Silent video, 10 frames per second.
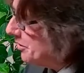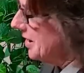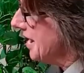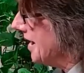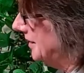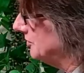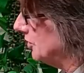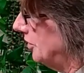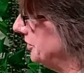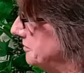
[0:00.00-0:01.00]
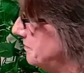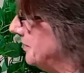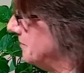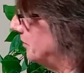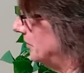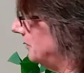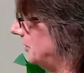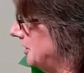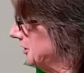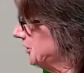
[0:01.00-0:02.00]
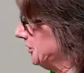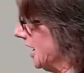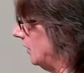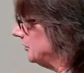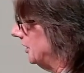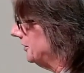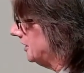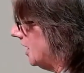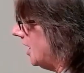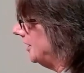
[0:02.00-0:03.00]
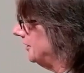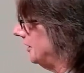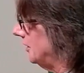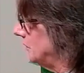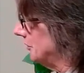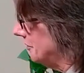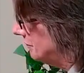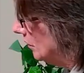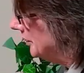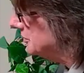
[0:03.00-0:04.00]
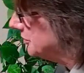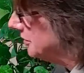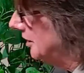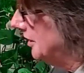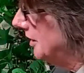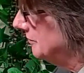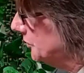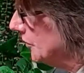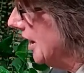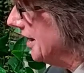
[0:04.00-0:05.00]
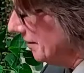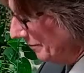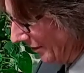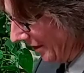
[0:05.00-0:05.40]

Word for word: your hands, all ye people. Shout unto God with the voice of triumph.